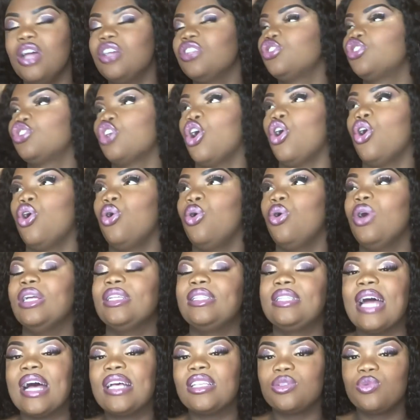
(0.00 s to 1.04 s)
So
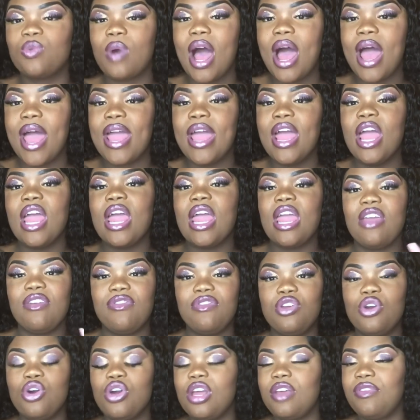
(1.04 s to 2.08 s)
that's why
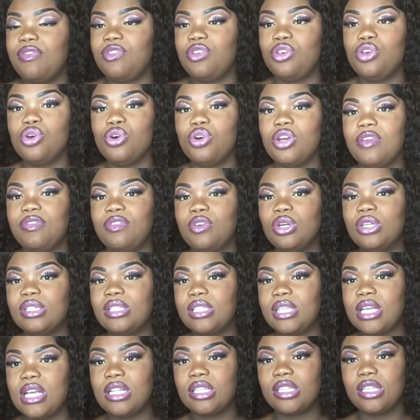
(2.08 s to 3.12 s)
if you're
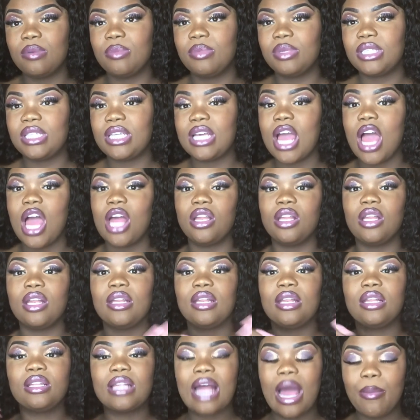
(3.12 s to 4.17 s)
seeing somebody and
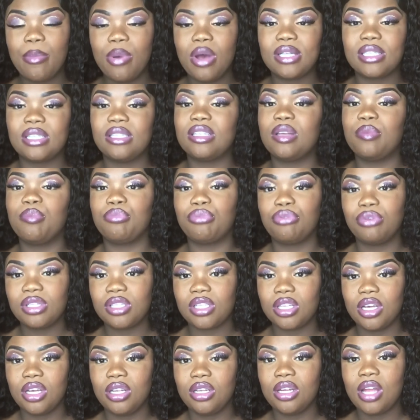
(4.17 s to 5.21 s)
that person's in
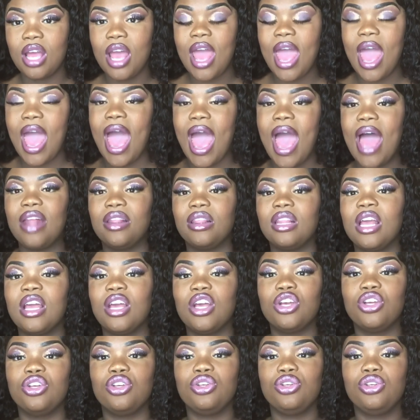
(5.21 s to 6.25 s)
prison and
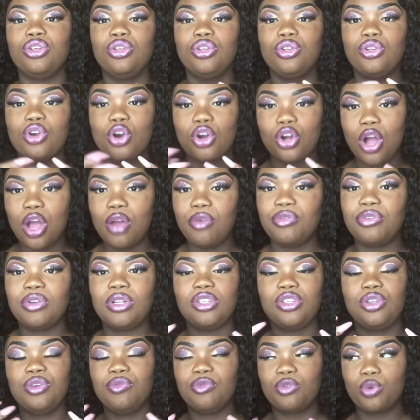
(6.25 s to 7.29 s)
you're going through
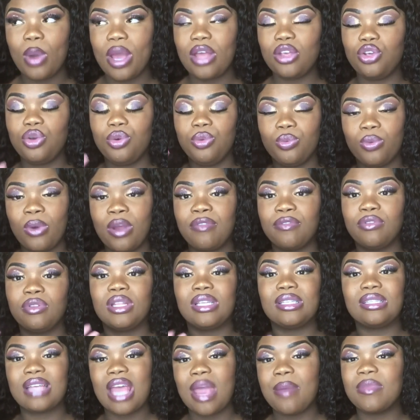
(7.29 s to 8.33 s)
you went through the
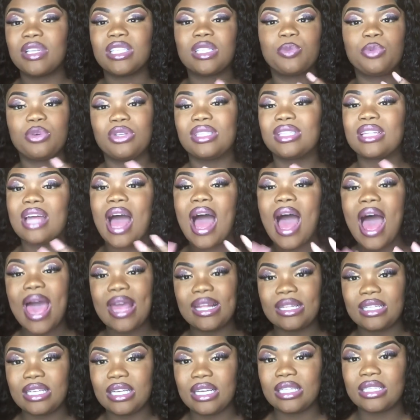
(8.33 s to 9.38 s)
same experience that I
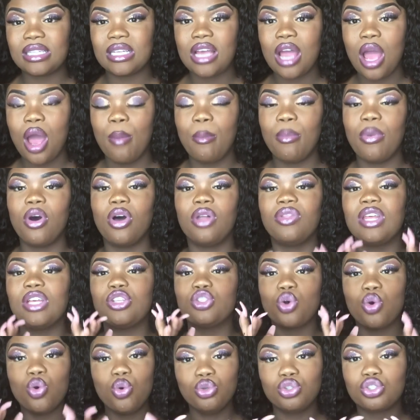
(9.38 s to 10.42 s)
did, but there's
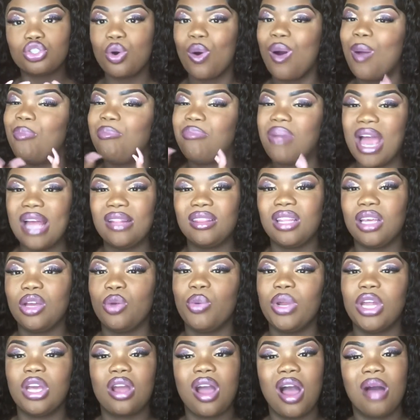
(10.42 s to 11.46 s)
also a bad thing
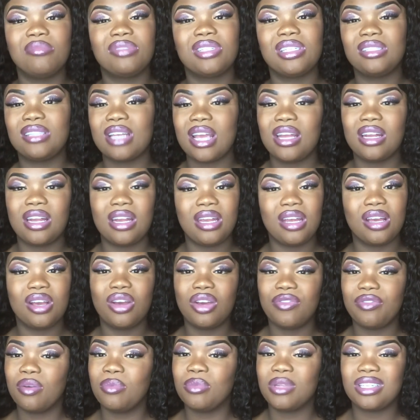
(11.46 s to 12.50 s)
when it comes to dating a
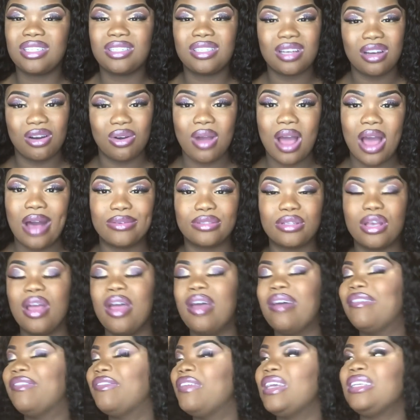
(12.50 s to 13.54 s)
nigga from the jailhouse.
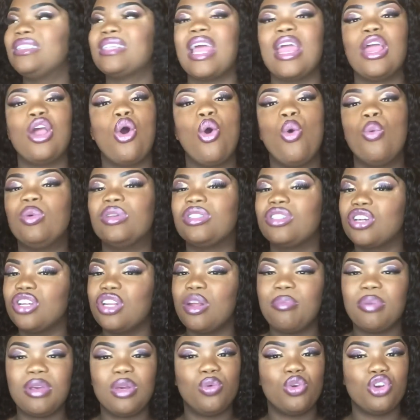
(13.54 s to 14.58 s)
Things ain't always going
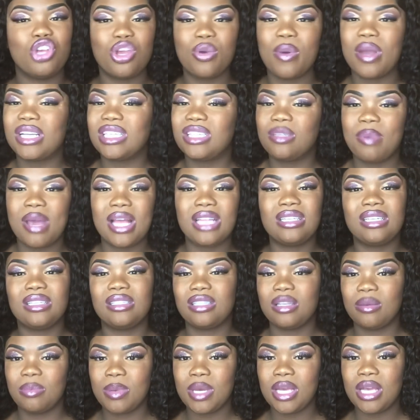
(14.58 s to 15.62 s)
to be what you expect it
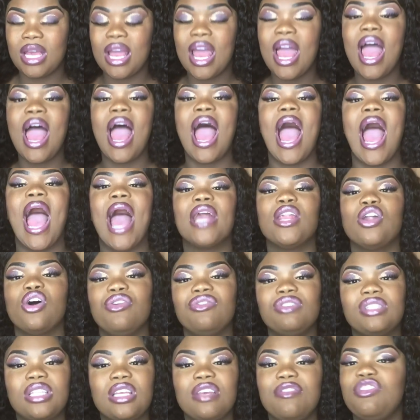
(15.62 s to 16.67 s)
to be. And
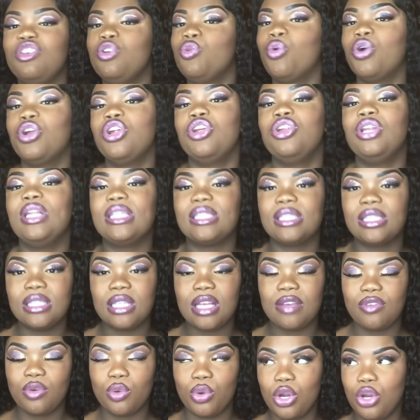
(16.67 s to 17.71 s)
obviously if you want
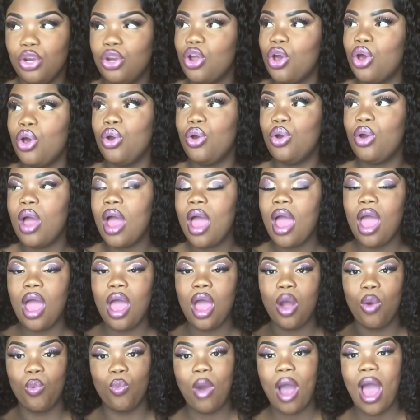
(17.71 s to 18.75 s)
to know
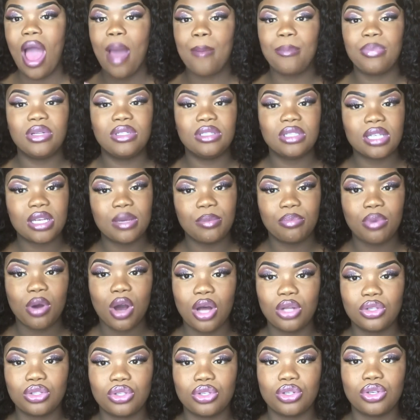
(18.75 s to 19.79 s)
what happened in
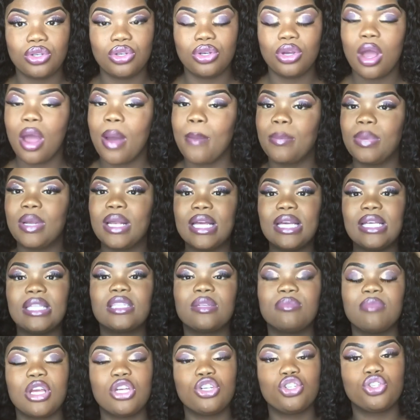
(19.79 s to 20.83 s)
part 2,
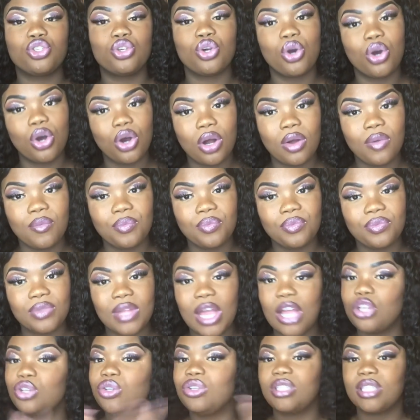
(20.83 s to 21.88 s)
please make sure
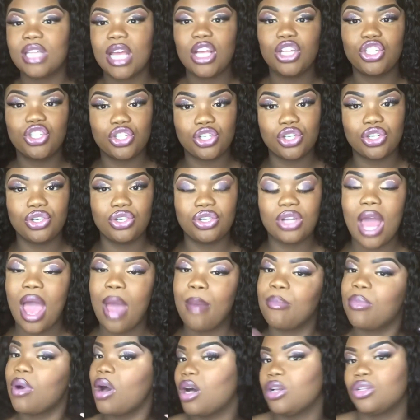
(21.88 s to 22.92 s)
that you stay tuned,
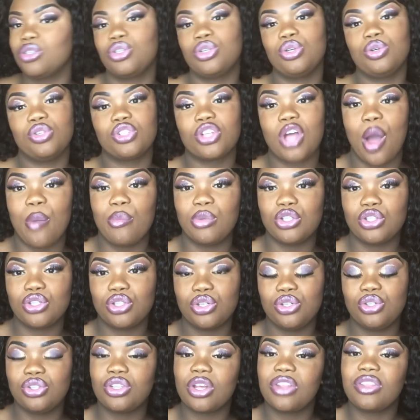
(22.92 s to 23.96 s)
and part 2 is coming
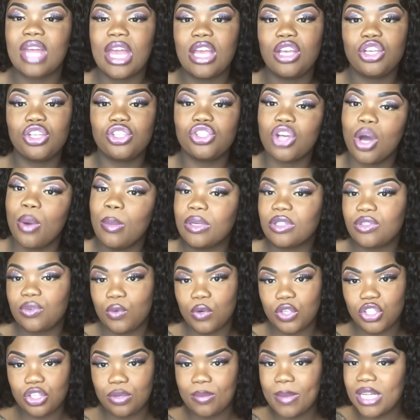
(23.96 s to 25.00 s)
soon. So thank you so much for
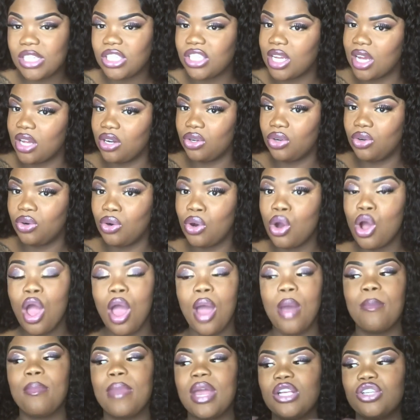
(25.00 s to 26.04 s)
watching my channel.
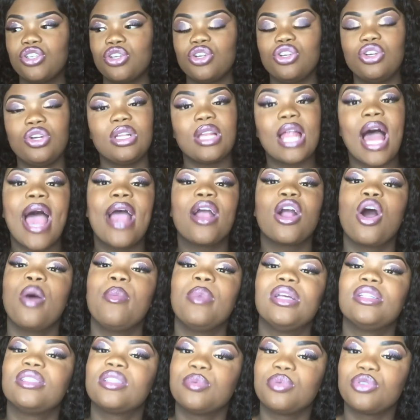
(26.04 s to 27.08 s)
Make sure you like,
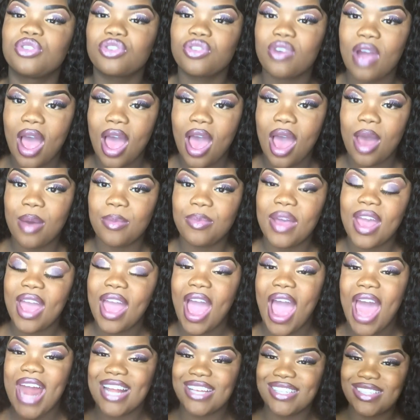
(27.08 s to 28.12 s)
comment and subscribe,
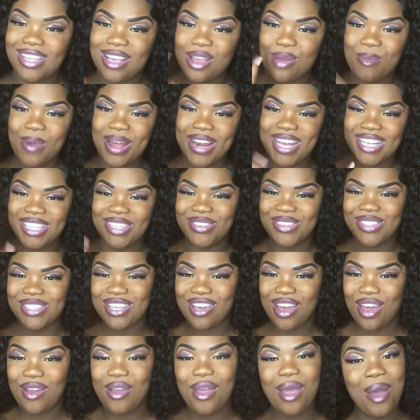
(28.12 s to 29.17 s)
and I see you in my next
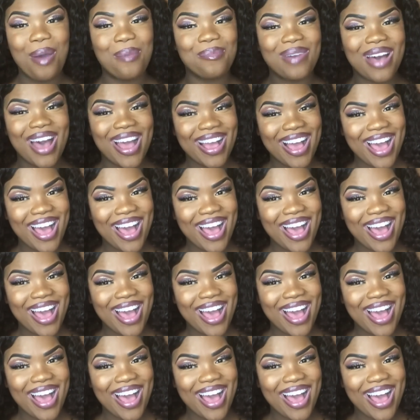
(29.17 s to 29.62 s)
video. Bye